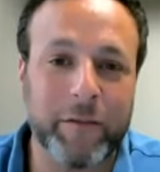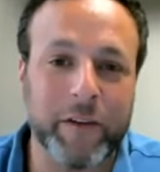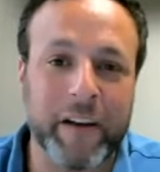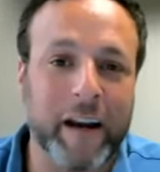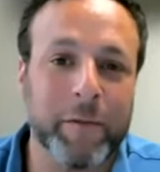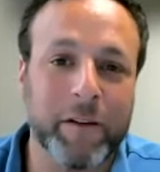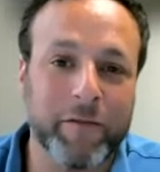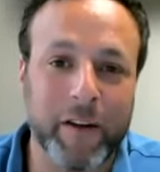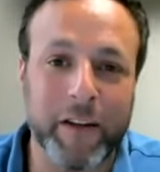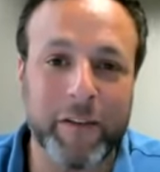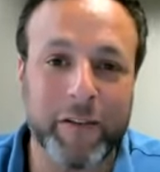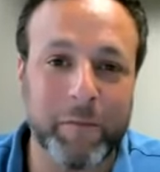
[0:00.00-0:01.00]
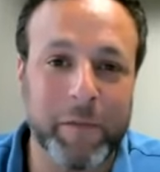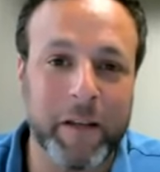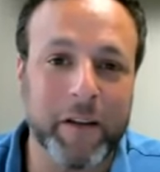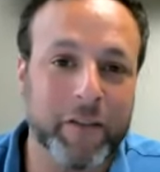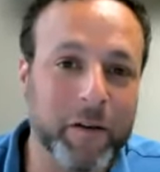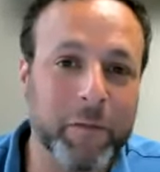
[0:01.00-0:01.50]
retirement funds should be
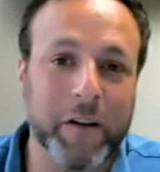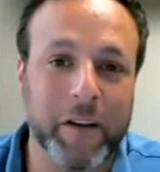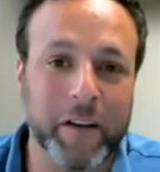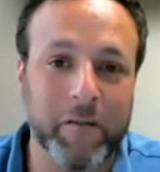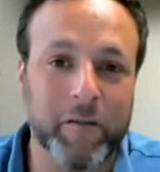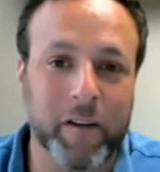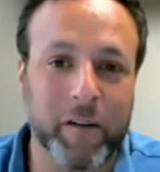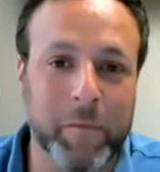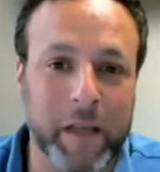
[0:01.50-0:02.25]
distributed from